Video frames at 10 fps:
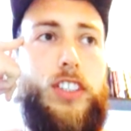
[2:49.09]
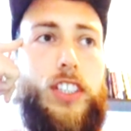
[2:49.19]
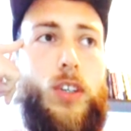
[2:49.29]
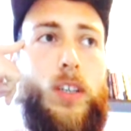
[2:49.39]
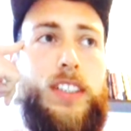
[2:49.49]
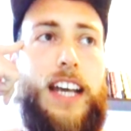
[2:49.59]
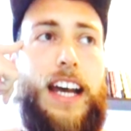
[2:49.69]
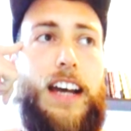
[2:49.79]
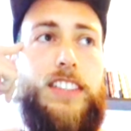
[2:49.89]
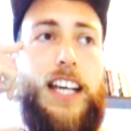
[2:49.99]
you're going to
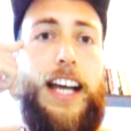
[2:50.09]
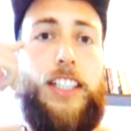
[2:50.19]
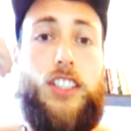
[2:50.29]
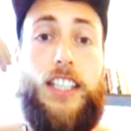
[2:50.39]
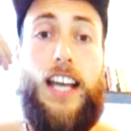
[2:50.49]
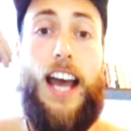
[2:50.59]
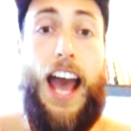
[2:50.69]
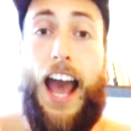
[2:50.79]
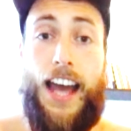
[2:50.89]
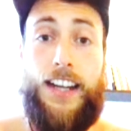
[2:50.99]
have to actually
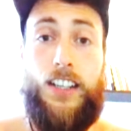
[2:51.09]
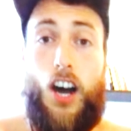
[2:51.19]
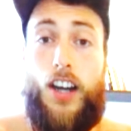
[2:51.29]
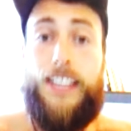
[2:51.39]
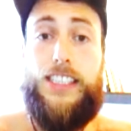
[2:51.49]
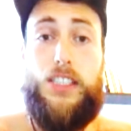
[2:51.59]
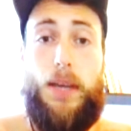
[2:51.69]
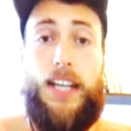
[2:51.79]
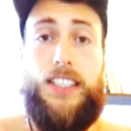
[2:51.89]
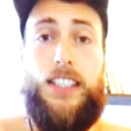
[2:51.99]
add
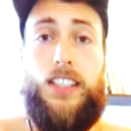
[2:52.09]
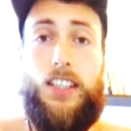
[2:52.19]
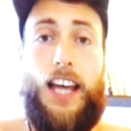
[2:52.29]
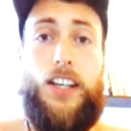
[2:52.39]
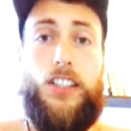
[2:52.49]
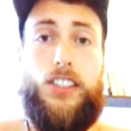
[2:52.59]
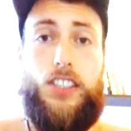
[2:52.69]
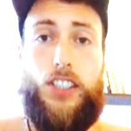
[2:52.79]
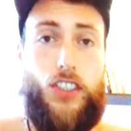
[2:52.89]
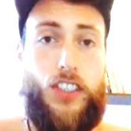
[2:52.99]
unexpected letters
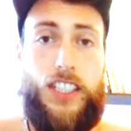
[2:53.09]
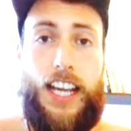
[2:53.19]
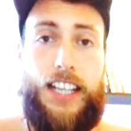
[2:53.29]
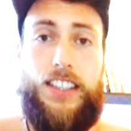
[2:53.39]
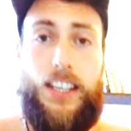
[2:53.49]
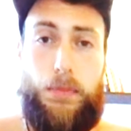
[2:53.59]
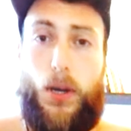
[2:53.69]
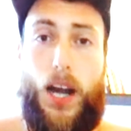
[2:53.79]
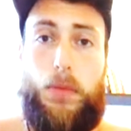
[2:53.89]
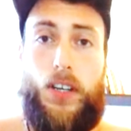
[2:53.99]
to create the
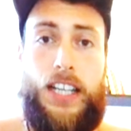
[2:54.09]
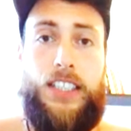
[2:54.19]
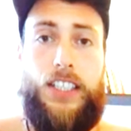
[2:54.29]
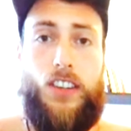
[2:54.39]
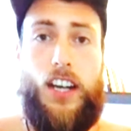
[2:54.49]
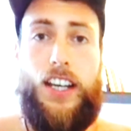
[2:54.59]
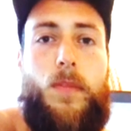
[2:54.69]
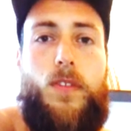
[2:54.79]
proper ending, right?